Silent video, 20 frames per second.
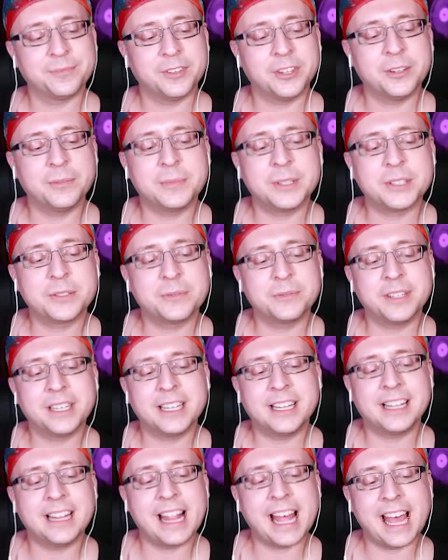You must
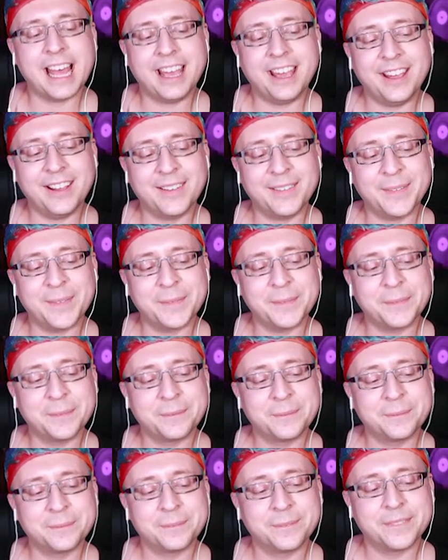really like her.
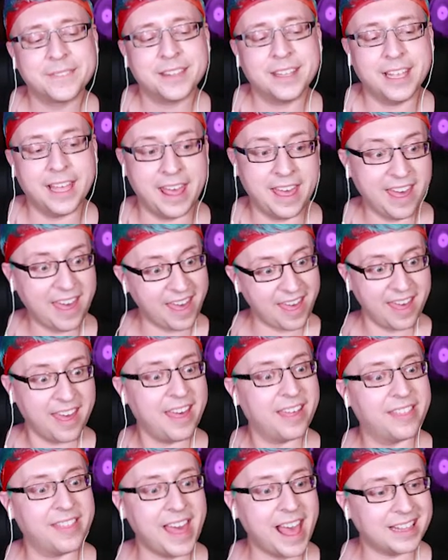Eh?
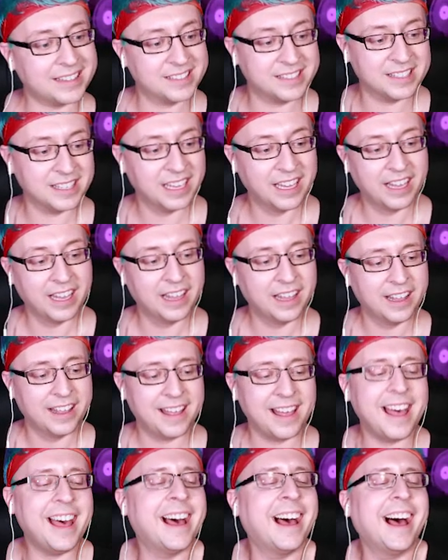That's...
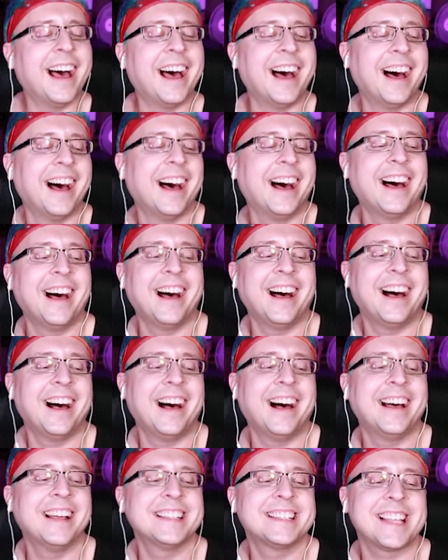
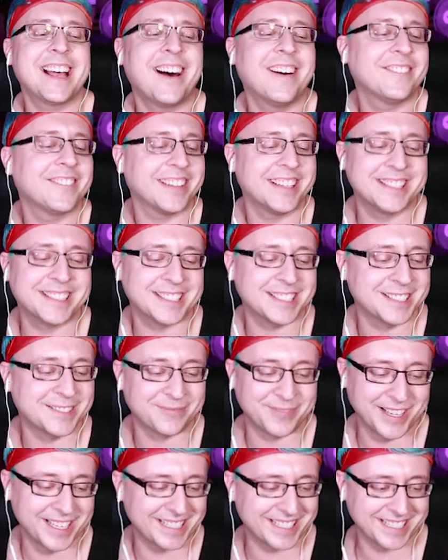It's awfully
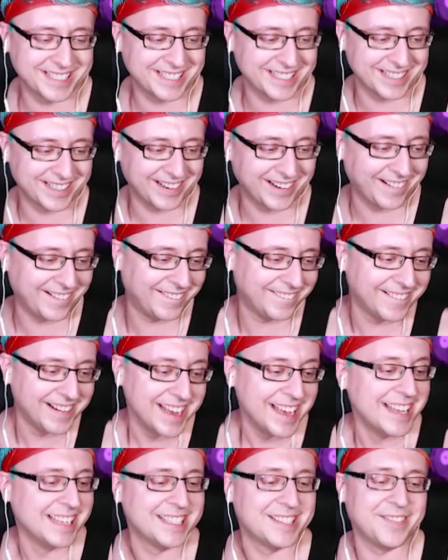suspicious, you know,
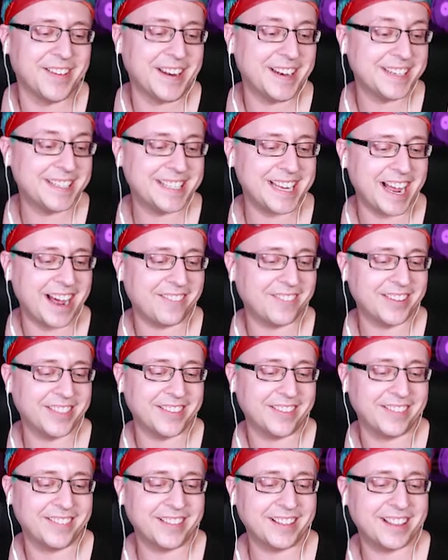spending time with
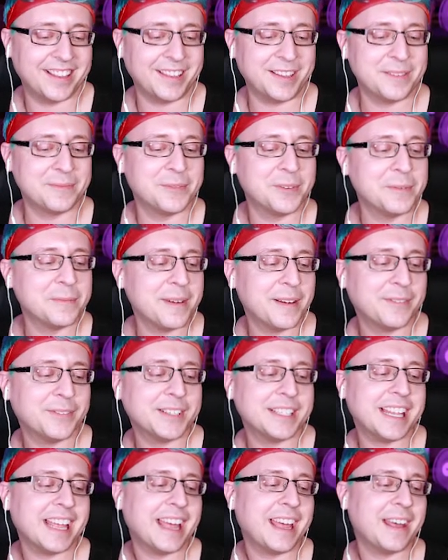her in the club room
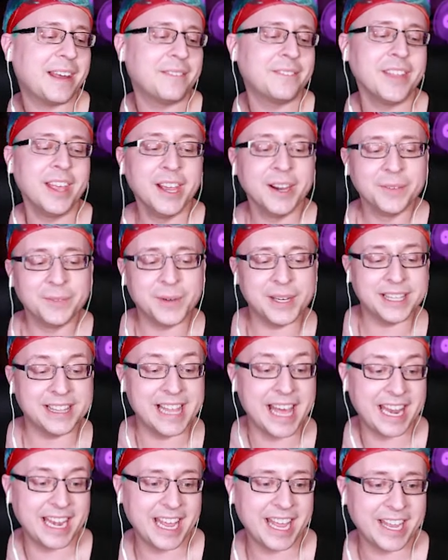every day, reading
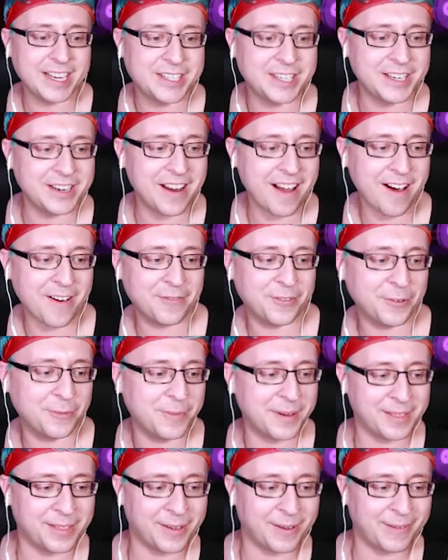that edgy novel
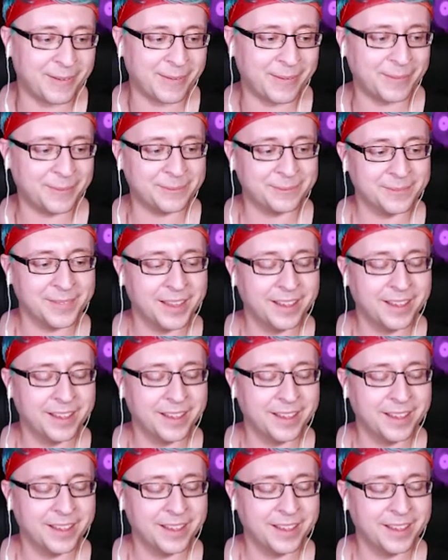with her.